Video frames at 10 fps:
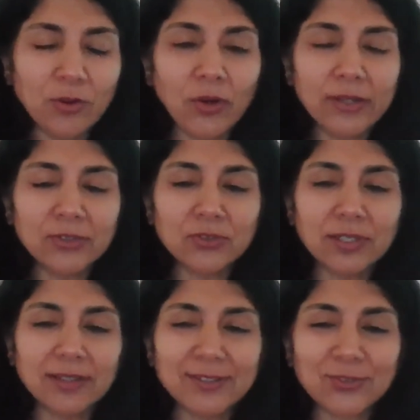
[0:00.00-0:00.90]
to
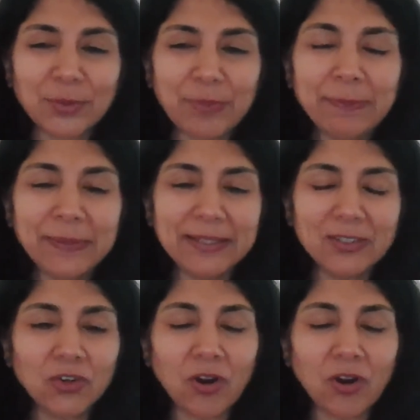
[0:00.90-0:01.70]
the people and you're not